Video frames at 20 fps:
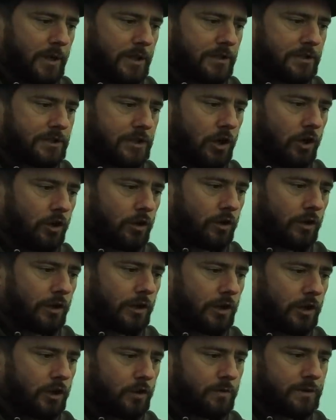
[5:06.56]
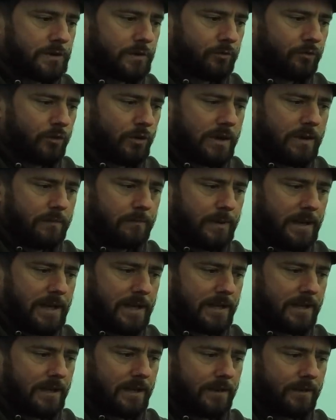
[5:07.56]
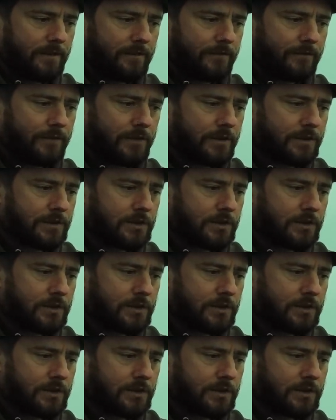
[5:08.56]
and toggle, the loops are pretty big for the